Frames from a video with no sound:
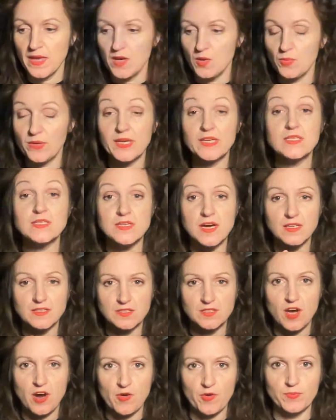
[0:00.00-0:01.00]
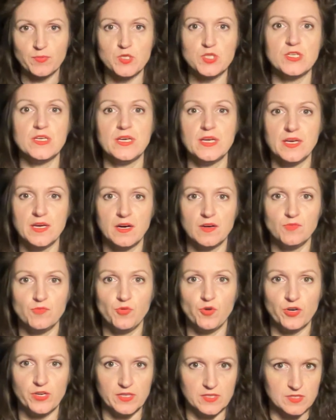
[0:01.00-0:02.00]
When I started RMT uh,
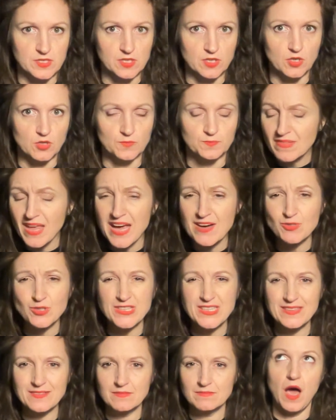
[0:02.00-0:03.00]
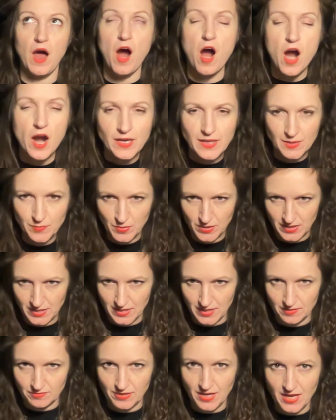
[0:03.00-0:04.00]
four years ago, I would hardly
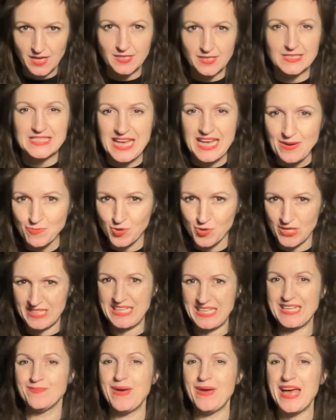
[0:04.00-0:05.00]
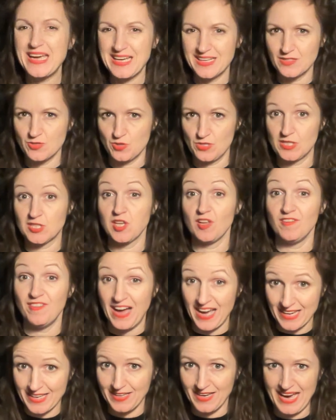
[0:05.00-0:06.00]
believe someone in my country,
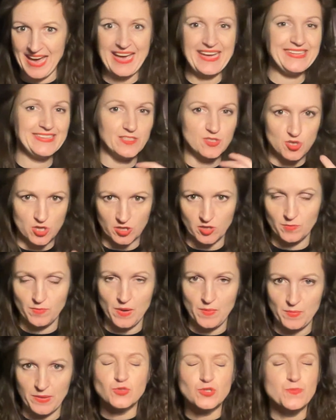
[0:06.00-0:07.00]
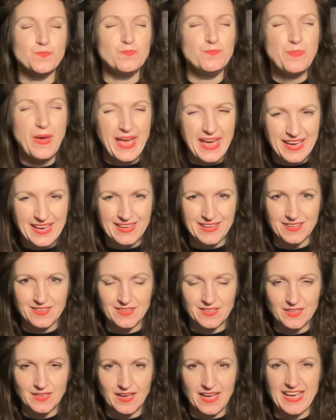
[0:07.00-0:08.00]
Slovakia and the Czech Republic, would pay
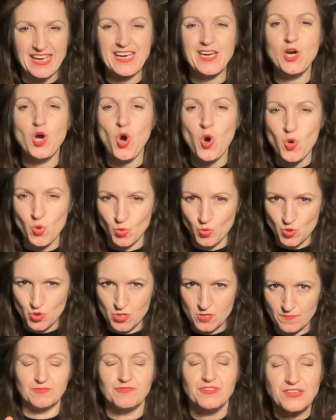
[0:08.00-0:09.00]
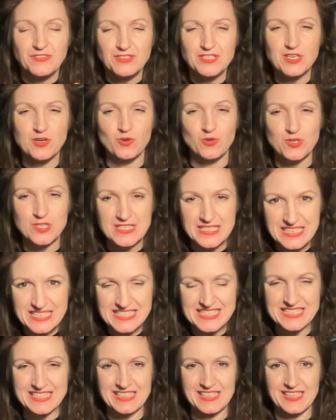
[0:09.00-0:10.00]
a coach 50 or
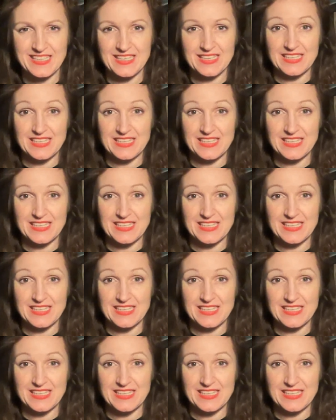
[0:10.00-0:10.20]
60